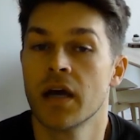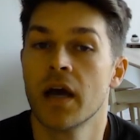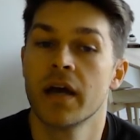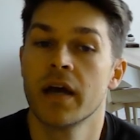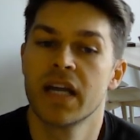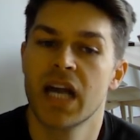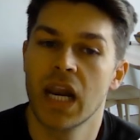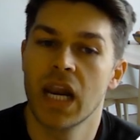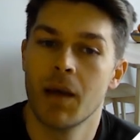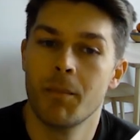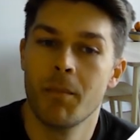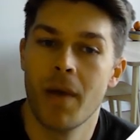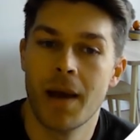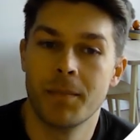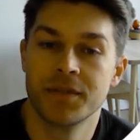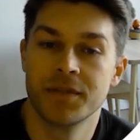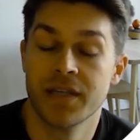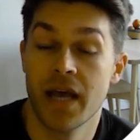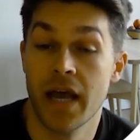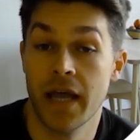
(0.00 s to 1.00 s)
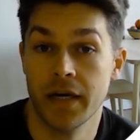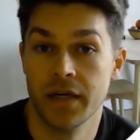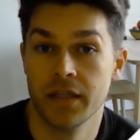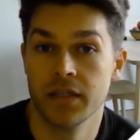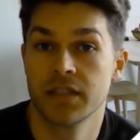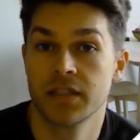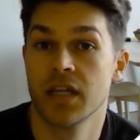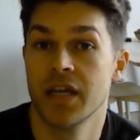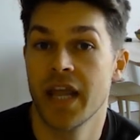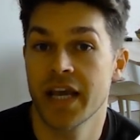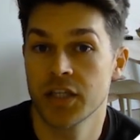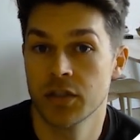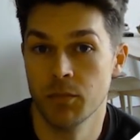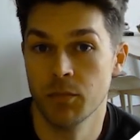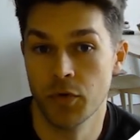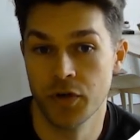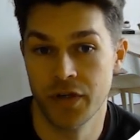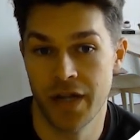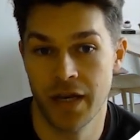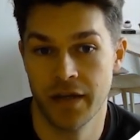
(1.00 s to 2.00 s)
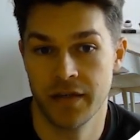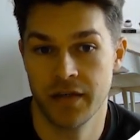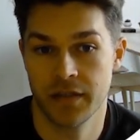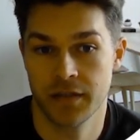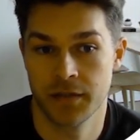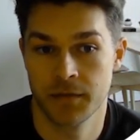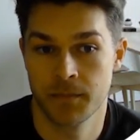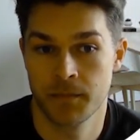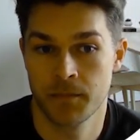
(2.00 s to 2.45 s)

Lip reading: color maps, and selection modalities.